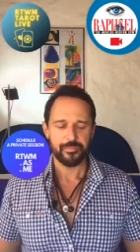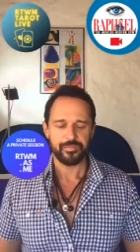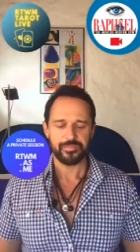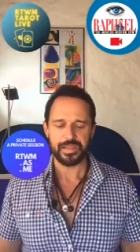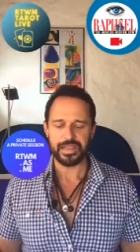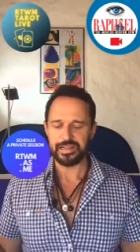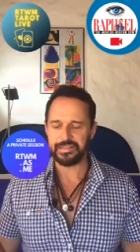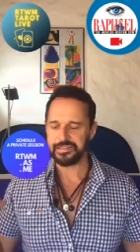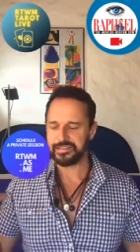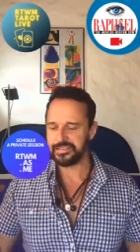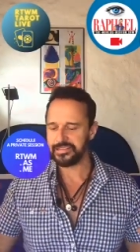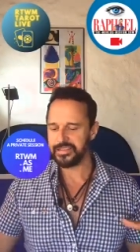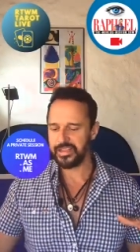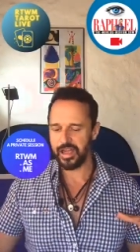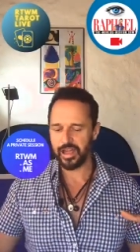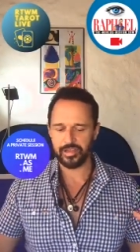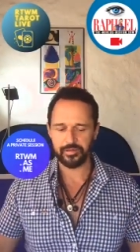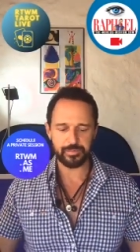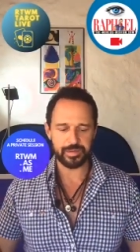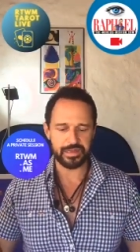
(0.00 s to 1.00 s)
it's
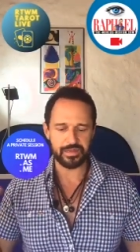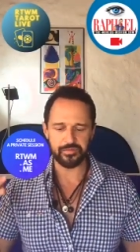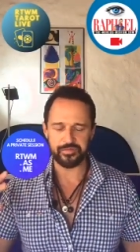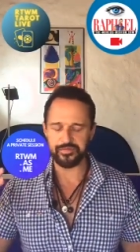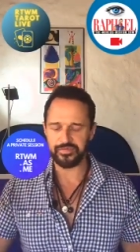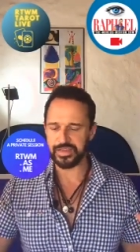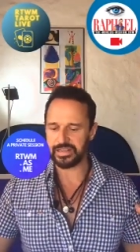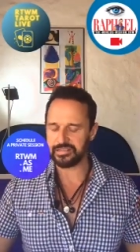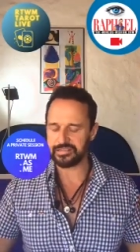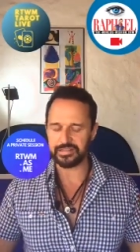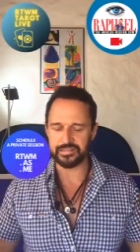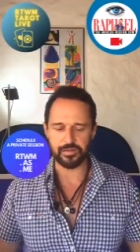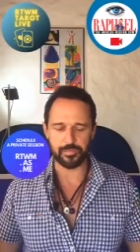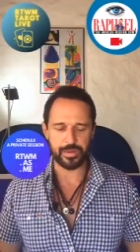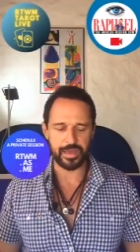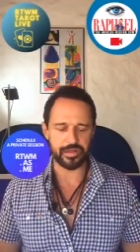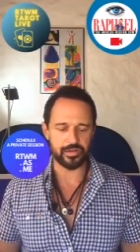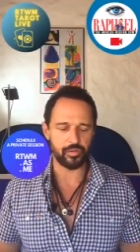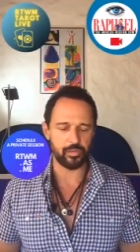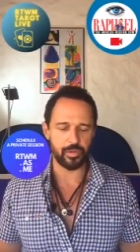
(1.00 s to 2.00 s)
not being fixed in a
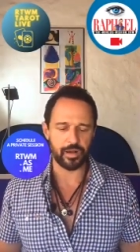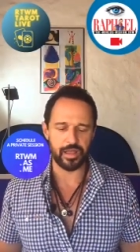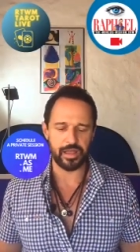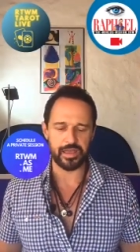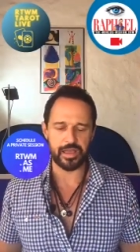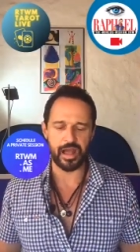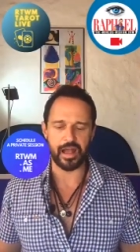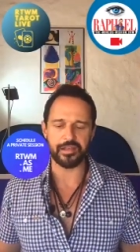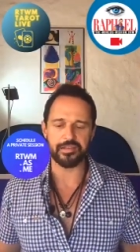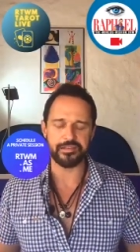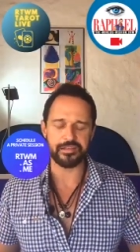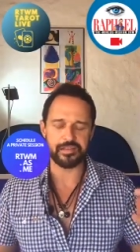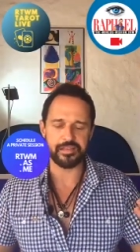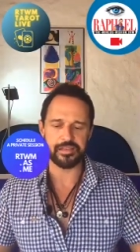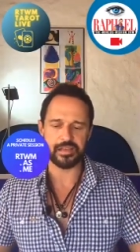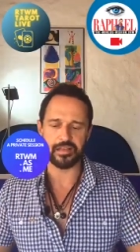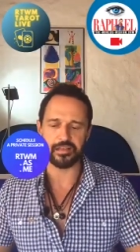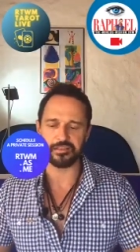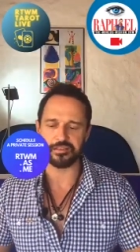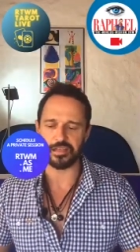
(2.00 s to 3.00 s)
better way. I see
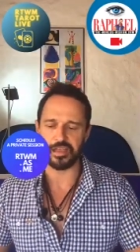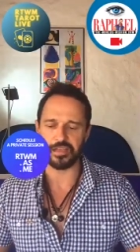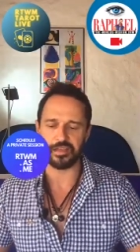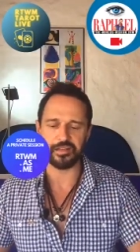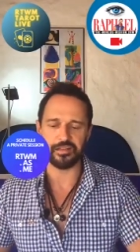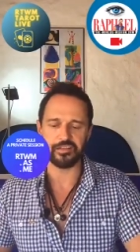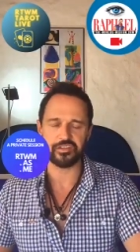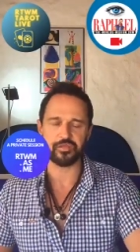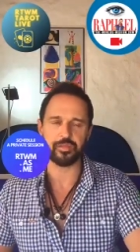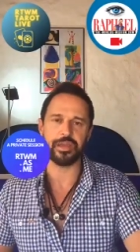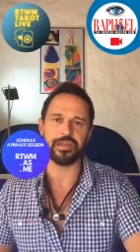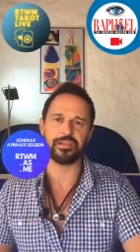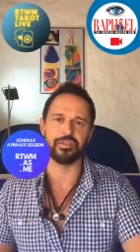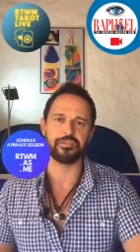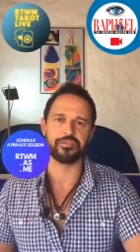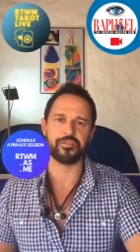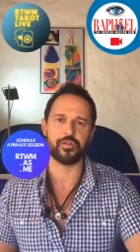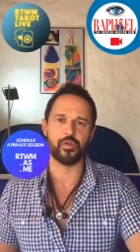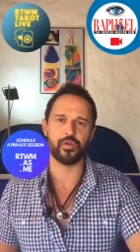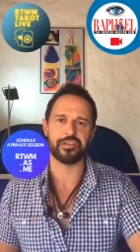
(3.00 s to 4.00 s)
things like in Sweden,
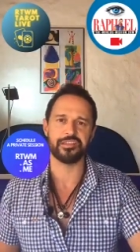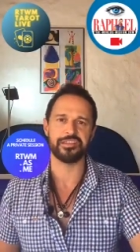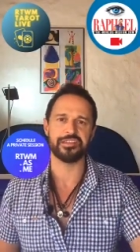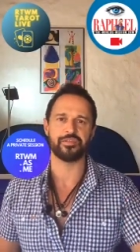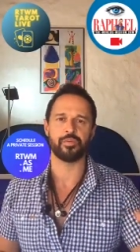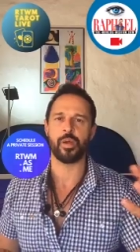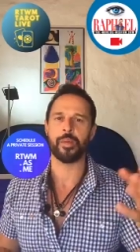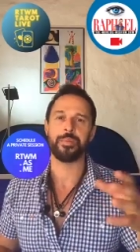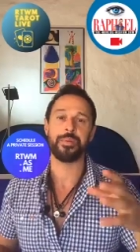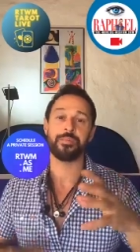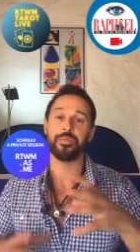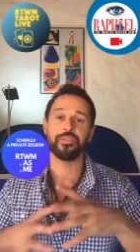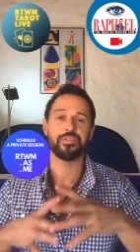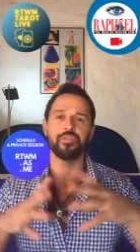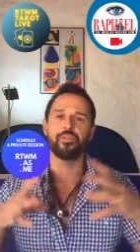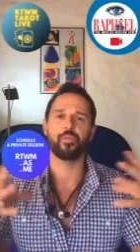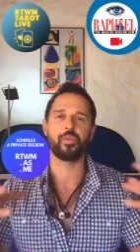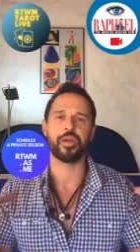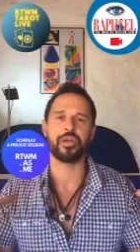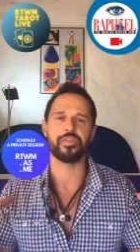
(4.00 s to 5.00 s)
for instance, where people
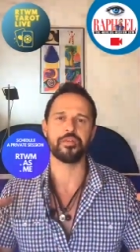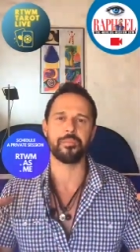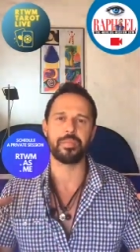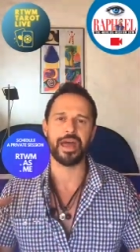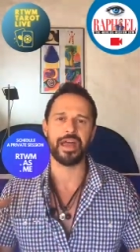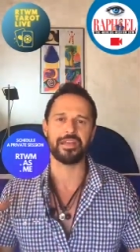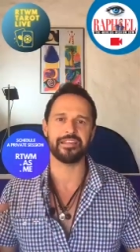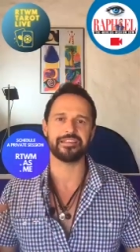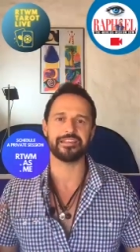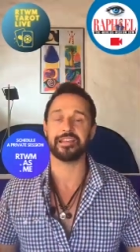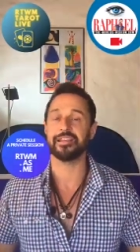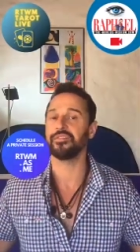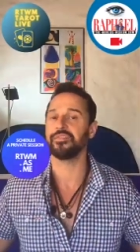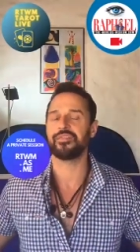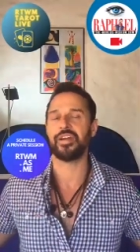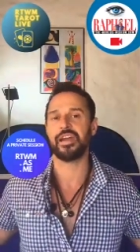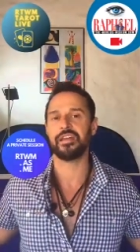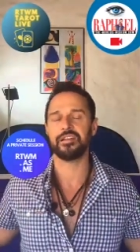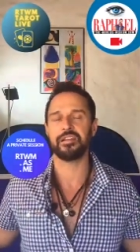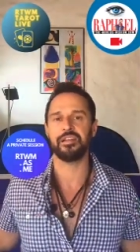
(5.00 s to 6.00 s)
didn't wear the mask, and
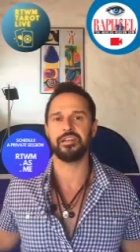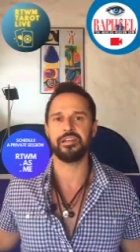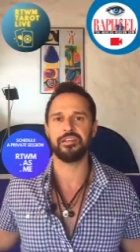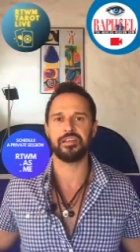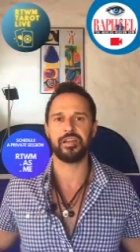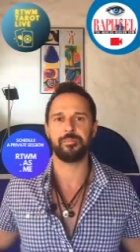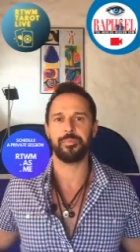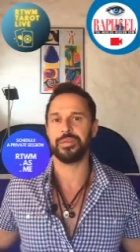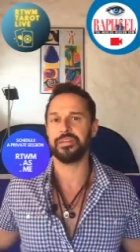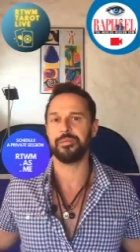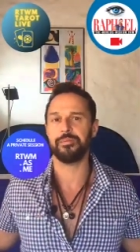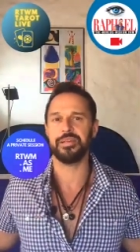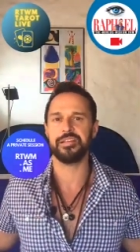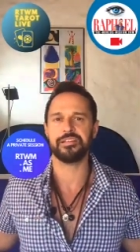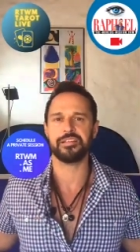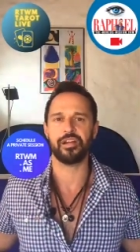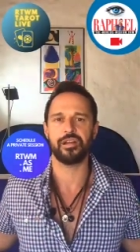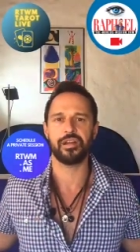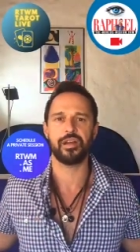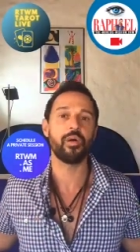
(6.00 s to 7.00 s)
finally the epidemic is
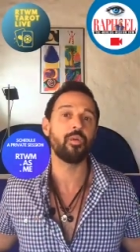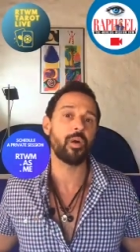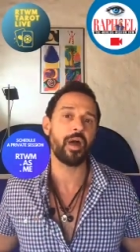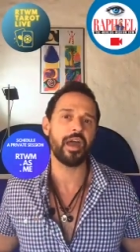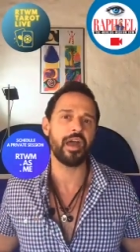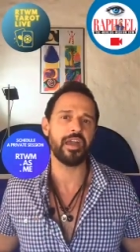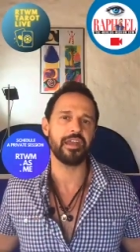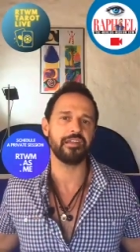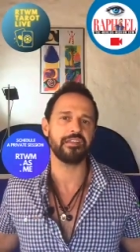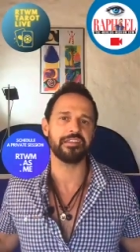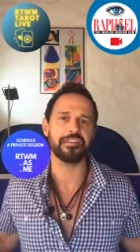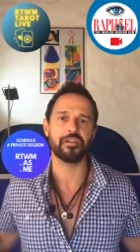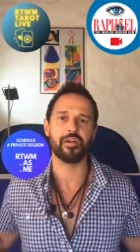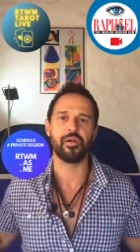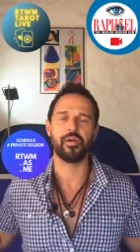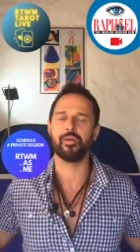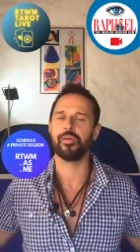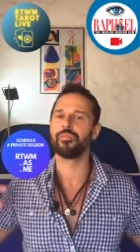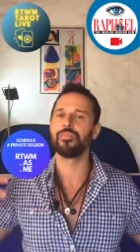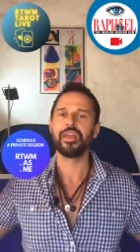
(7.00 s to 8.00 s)
going away.
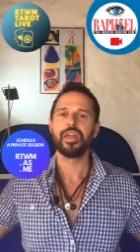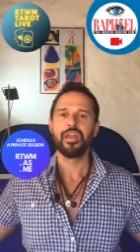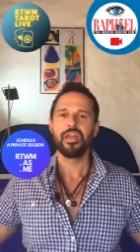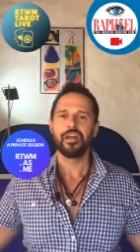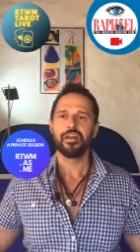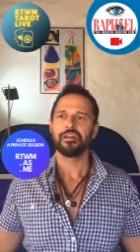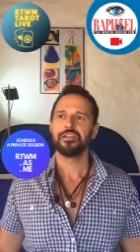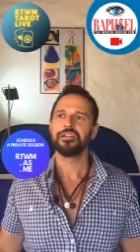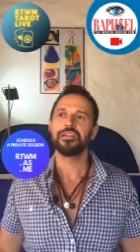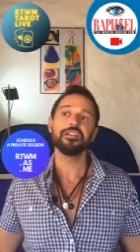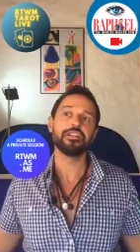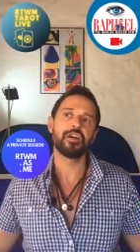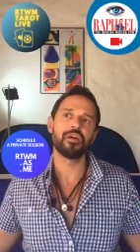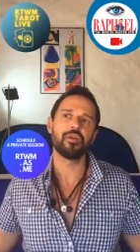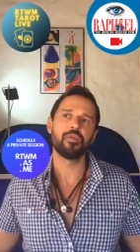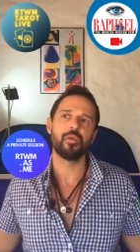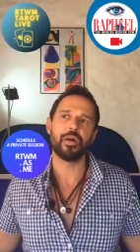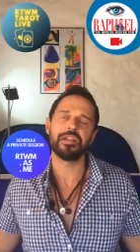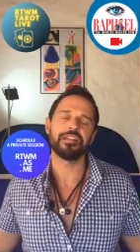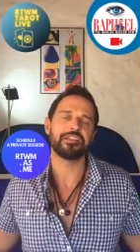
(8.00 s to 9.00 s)
So, you know,
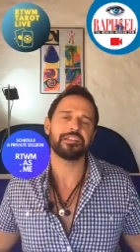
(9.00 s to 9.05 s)
once